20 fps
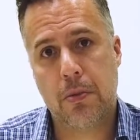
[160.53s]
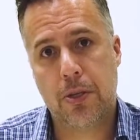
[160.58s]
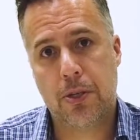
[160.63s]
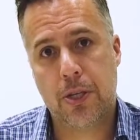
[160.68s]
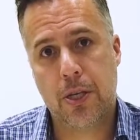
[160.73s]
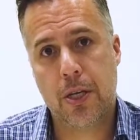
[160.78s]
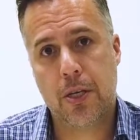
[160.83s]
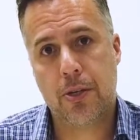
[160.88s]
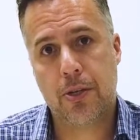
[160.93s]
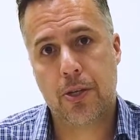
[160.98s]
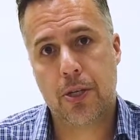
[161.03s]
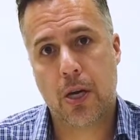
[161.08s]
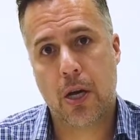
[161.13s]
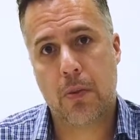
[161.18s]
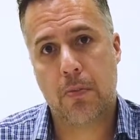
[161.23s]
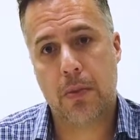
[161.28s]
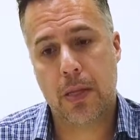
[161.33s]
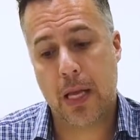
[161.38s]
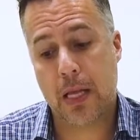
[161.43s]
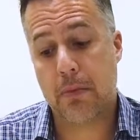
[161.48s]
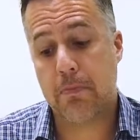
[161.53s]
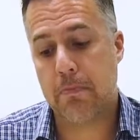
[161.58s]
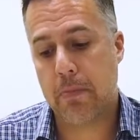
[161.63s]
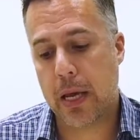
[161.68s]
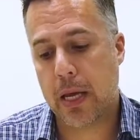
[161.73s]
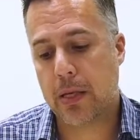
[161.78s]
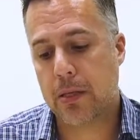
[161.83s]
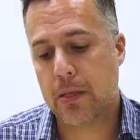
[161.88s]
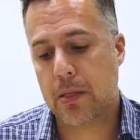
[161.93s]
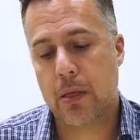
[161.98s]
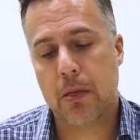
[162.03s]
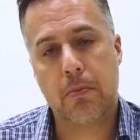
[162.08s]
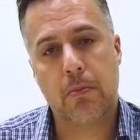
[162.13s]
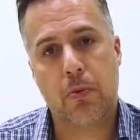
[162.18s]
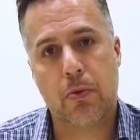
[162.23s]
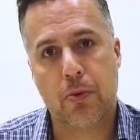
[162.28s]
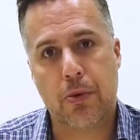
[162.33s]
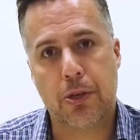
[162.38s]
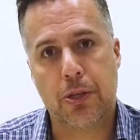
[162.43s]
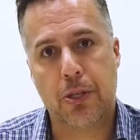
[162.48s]
machine shop that makes
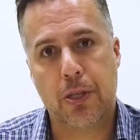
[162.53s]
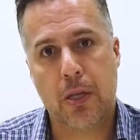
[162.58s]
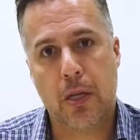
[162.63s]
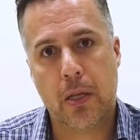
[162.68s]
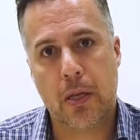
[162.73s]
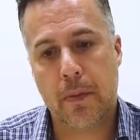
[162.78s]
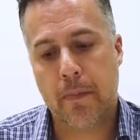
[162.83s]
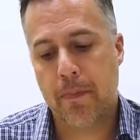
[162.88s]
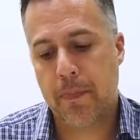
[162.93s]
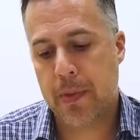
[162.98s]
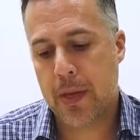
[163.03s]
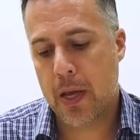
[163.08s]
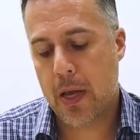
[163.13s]
them originally.